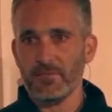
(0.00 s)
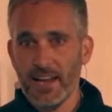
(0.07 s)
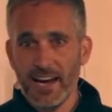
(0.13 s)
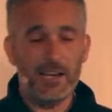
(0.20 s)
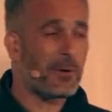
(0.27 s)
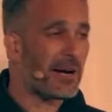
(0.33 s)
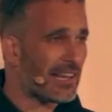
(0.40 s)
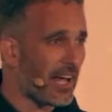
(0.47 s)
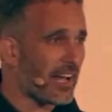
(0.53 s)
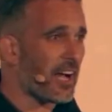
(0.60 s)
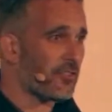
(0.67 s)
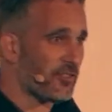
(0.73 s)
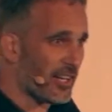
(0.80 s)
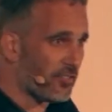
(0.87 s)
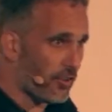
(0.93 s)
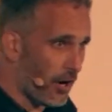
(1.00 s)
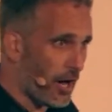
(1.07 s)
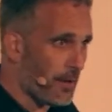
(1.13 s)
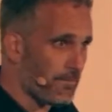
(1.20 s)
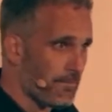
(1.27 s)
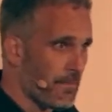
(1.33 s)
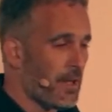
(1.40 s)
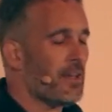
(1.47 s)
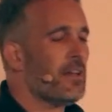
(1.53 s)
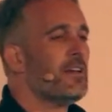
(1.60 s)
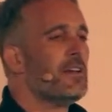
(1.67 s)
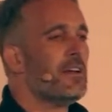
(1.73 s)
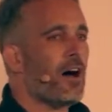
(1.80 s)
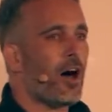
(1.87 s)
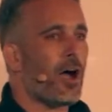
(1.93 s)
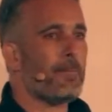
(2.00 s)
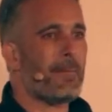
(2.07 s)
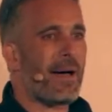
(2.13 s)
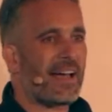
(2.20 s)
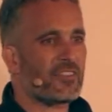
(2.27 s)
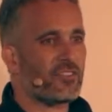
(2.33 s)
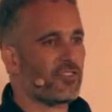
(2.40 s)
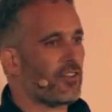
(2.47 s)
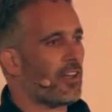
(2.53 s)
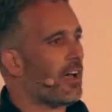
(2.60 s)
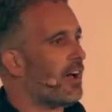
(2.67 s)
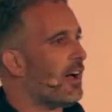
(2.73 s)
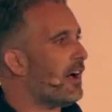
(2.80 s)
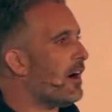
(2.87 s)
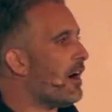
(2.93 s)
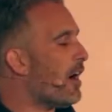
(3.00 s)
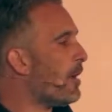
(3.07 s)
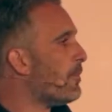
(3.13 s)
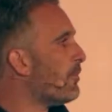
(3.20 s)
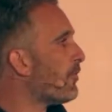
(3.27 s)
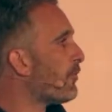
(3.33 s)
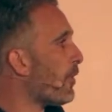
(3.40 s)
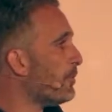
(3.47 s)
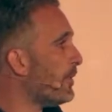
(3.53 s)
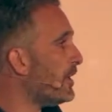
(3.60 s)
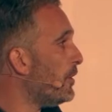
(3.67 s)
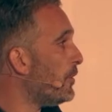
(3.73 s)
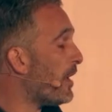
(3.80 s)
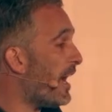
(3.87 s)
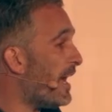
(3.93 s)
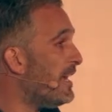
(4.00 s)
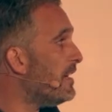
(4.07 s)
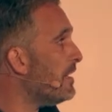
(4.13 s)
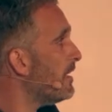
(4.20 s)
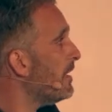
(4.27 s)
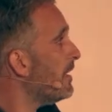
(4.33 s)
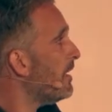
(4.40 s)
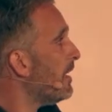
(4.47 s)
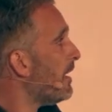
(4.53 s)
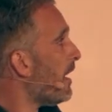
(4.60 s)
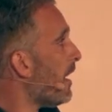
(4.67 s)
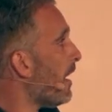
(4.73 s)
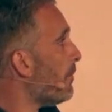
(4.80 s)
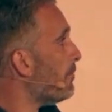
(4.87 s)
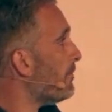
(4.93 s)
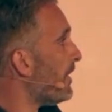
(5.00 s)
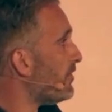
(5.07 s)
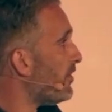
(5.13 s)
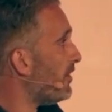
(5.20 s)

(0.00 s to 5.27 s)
Anyway, like I said, so I'm, I'm Matt. Uh, I'm from the UK. Um, this